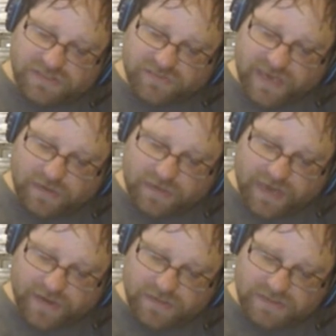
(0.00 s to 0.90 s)
Michael
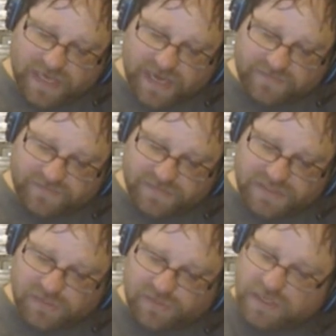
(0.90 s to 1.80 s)
Ironside from
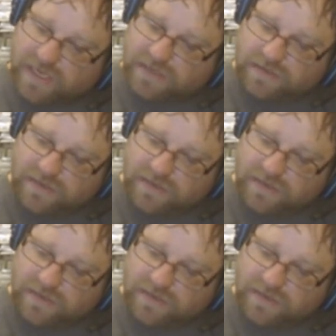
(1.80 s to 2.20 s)
Turbo Kid,